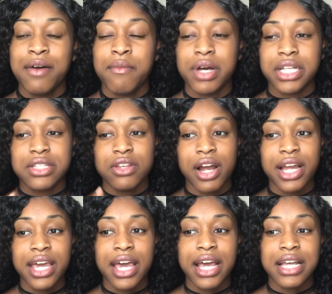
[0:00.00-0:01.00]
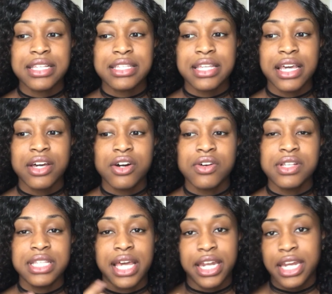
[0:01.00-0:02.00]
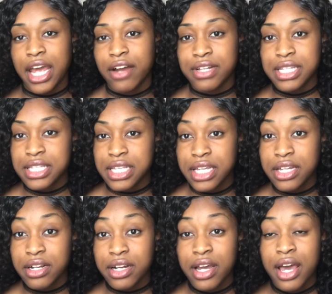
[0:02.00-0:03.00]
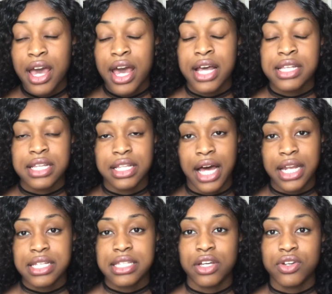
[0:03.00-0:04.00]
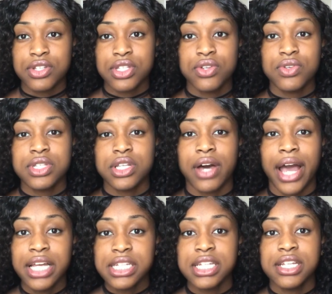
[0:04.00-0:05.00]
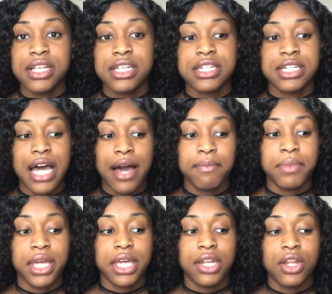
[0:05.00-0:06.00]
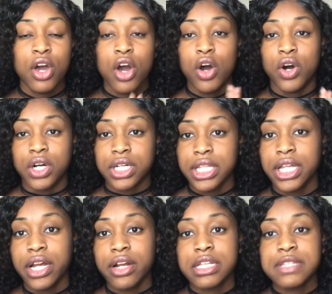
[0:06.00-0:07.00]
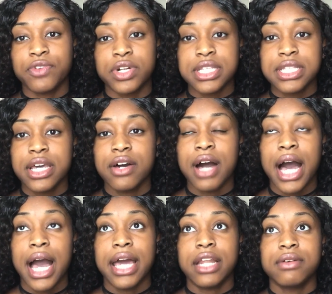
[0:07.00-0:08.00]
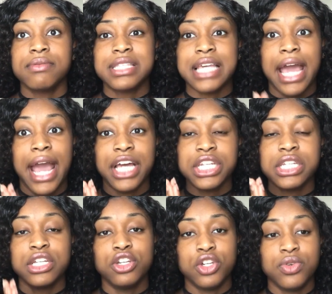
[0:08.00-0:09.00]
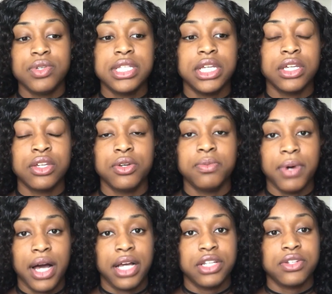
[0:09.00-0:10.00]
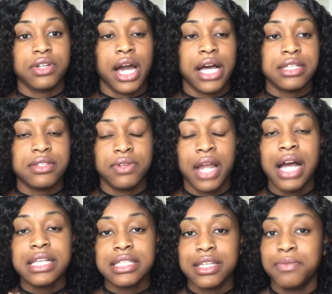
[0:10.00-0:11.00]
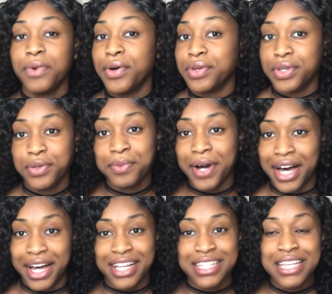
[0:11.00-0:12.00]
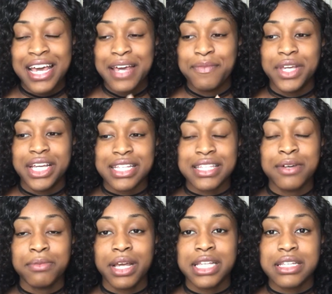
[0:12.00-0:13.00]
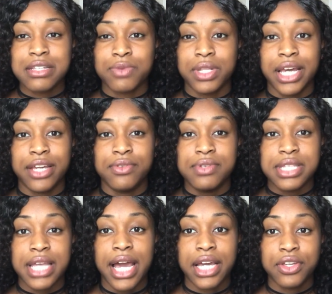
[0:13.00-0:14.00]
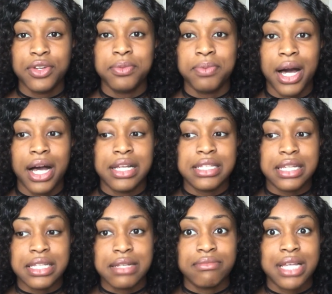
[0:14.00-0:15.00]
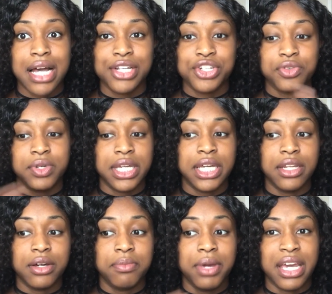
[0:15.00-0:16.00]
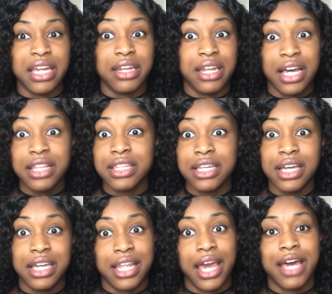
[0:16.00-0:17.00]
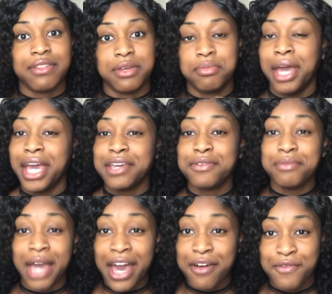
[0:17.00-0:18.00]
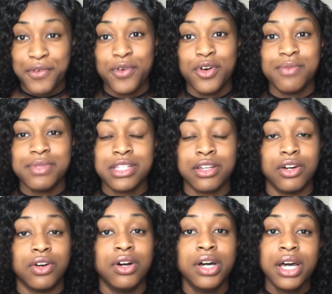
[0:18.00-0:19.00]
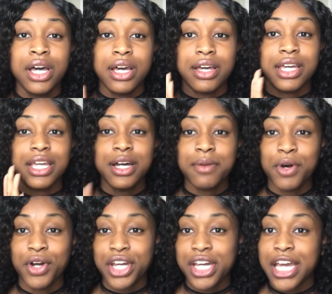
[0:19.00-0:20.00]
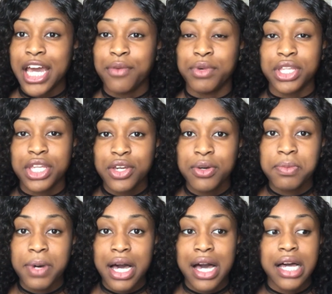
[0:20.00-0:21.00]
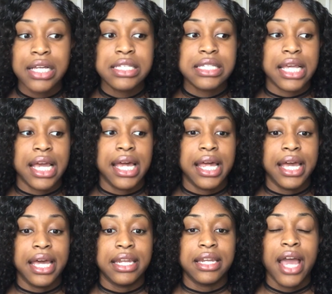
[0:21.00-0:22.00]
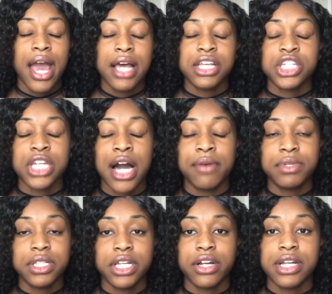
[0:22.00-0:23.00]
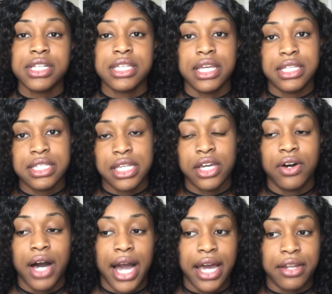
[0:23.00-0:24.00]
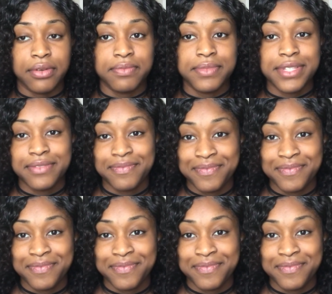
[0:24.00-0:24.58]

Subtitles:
But Target has sales, and Harris Teeter has a lot of sales too. So actually just shopping on clearance for sale items and actually using coupons. You guys, do not sleep on coupons, because some places will let you stack coupons and sometimes you will end up paying nothing and they have to pay you back for them. So get up on your game with coupons and shop clearance and sale items.